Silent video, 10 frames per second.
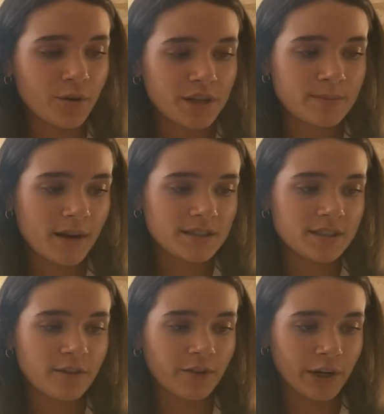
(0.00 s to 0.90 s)

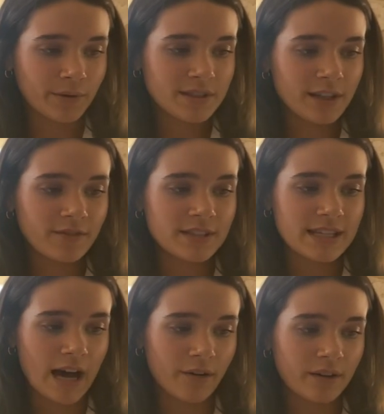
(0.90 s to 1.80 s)
corresponds to the frequency of the
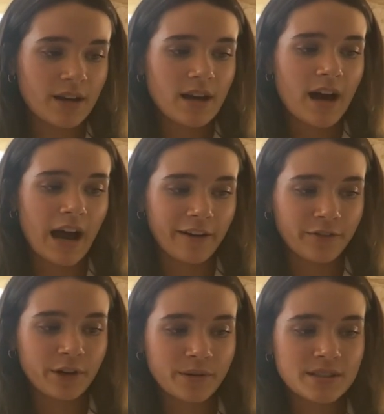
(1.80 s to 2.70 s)
sound. High
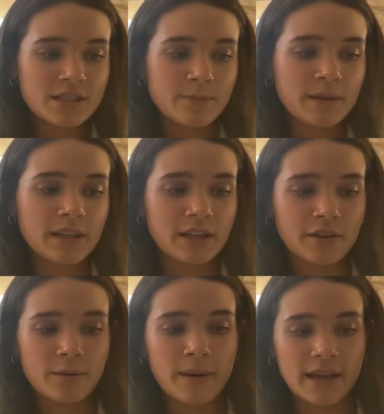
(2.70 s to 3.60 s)
frequencies peak
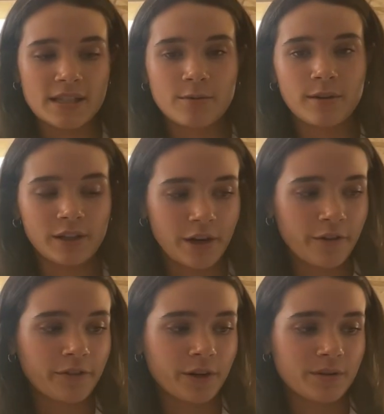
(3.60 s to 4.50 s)
near the base, while
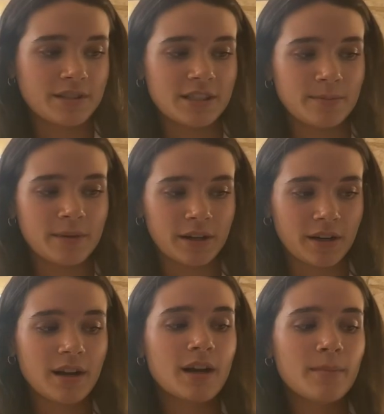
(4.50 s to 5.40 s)
low frequencies
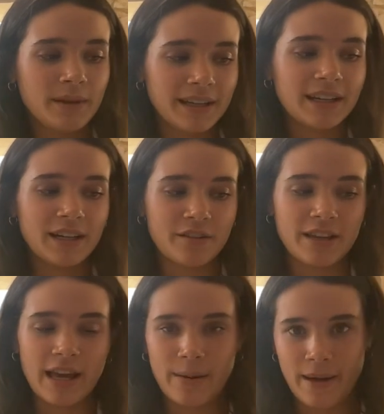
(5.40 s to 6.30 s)
peak near
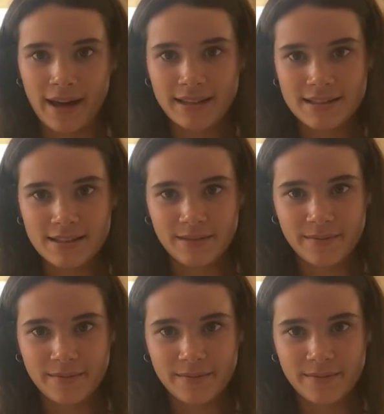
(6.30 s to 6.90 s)
the apex.